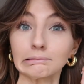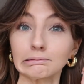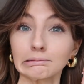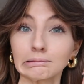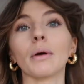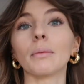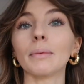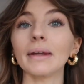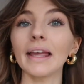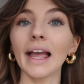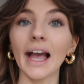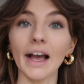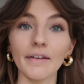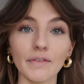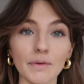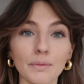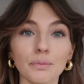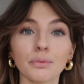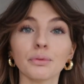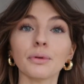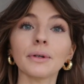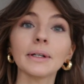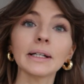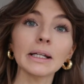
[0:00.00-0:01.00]
But we have a
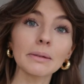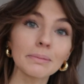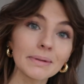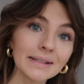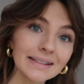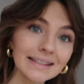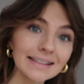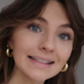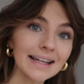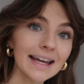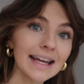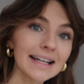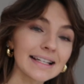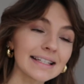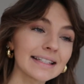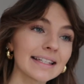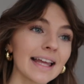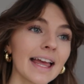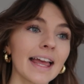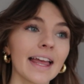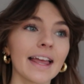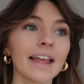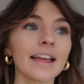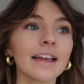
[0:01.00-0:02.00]
pretty busy day
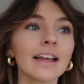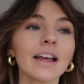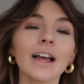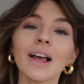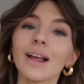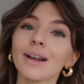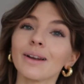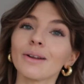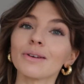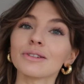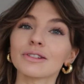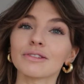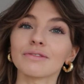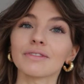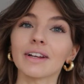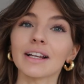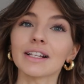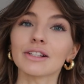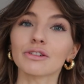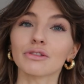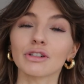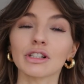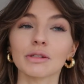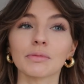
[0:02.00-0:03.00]
today. Lots of
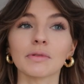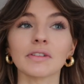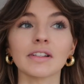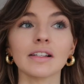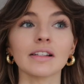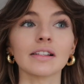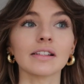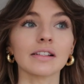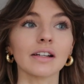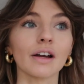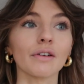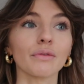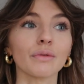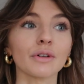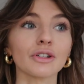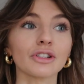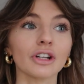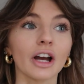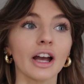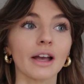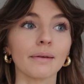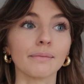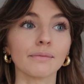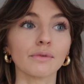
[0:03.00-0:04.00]
nice Christmassy stuff, which
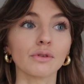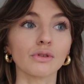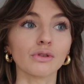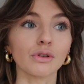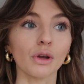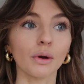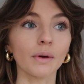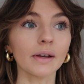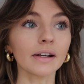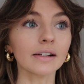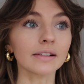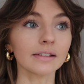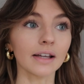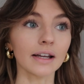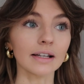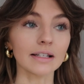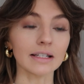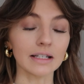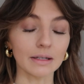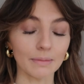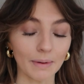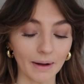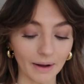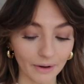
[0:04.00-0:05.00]
I am so
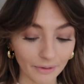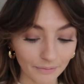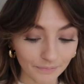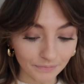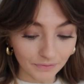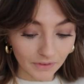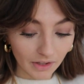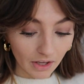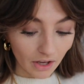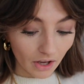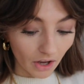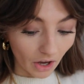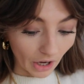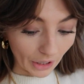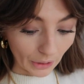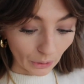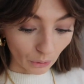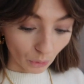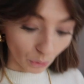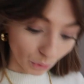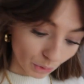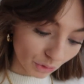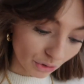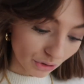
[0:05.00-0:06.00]
excited about.
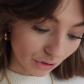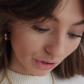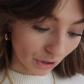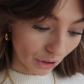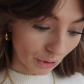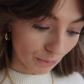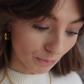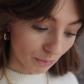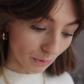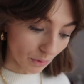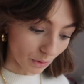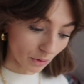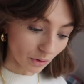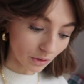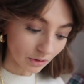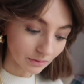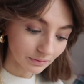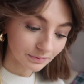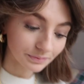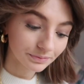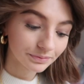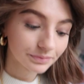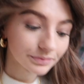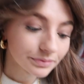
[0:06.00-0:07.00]
I also bought
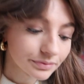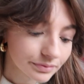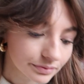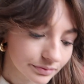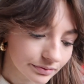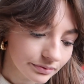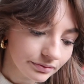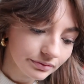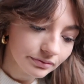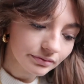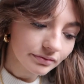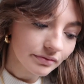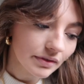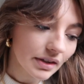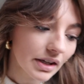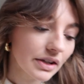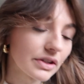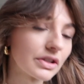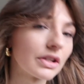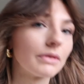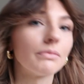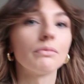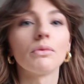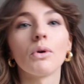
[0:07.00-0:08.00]

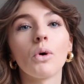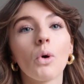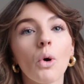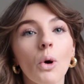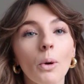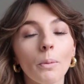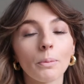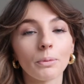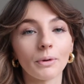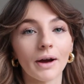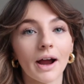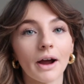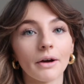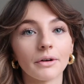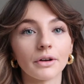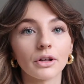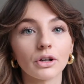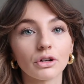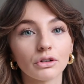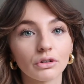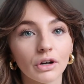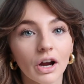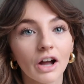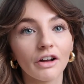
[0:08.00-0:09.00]
some more brown
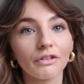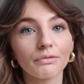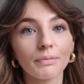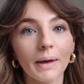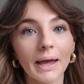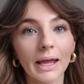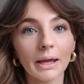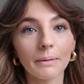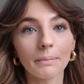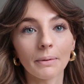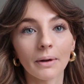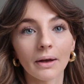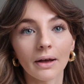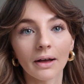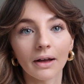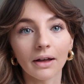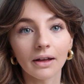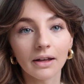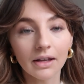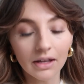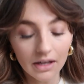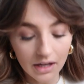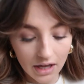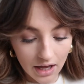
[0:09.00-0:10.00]
craft
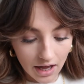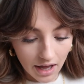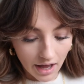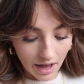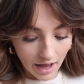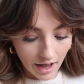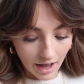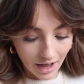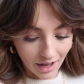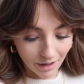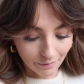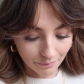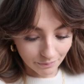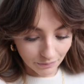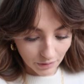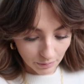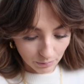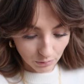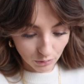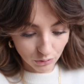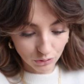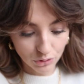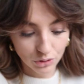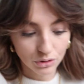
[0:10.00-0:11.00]
paper. I
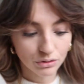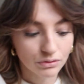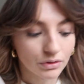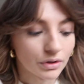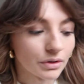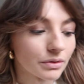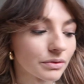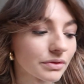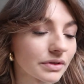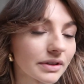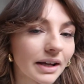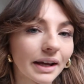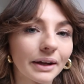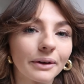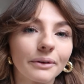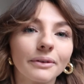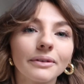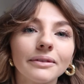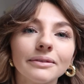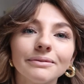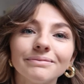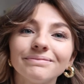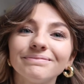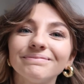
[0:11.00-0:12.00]
bought two rolls, hang
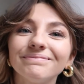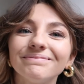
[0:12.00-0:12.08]
on.